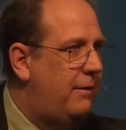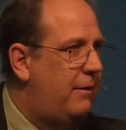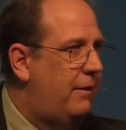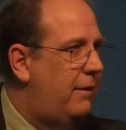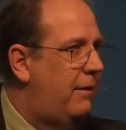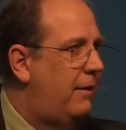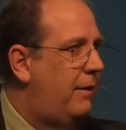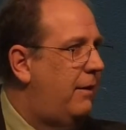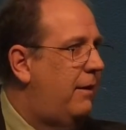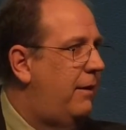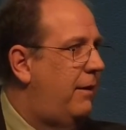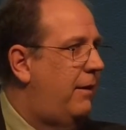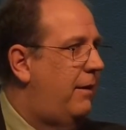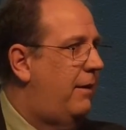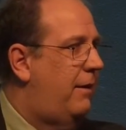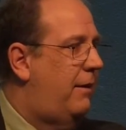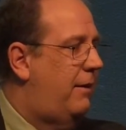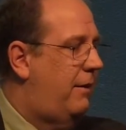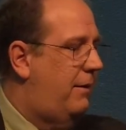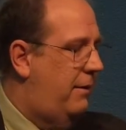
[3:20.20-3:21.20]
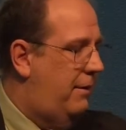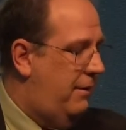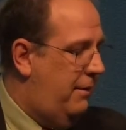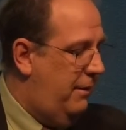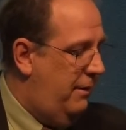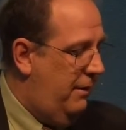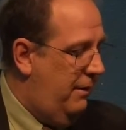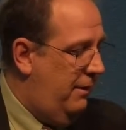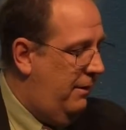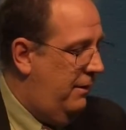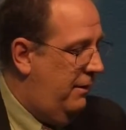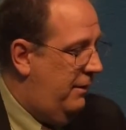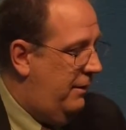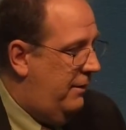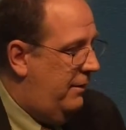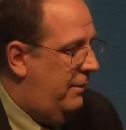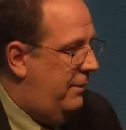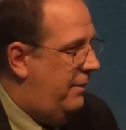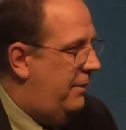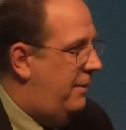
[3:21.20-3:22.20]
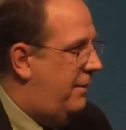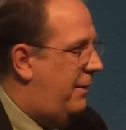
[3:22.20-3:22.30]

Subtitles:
Nothing is said.